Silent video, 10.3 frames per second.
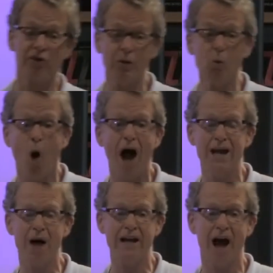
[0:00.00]
Why
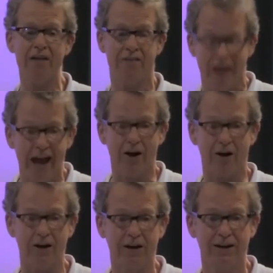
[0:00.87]
am I not there?
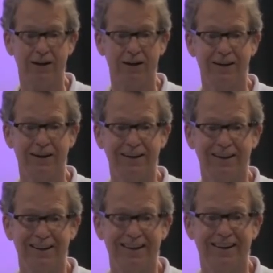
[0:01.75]

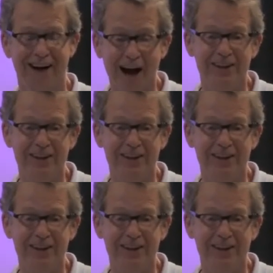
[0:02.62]
I